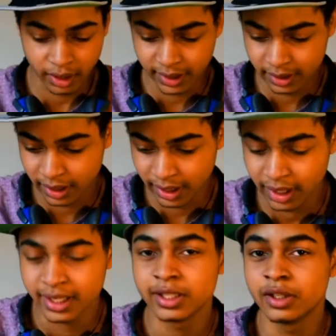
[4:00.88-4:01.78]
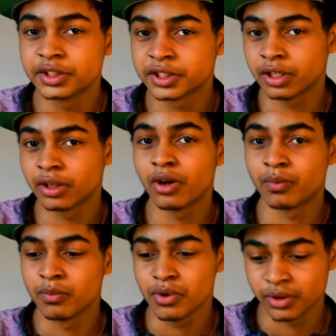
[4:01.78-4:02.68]
it looks a lot
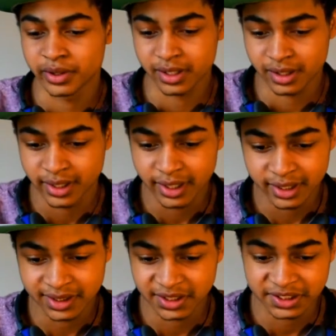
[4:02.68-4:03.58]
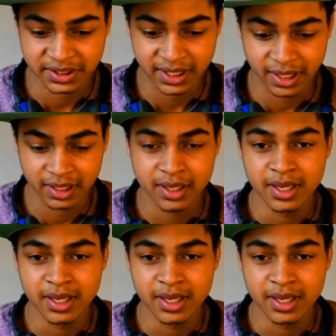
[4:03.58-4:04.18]
more than just that.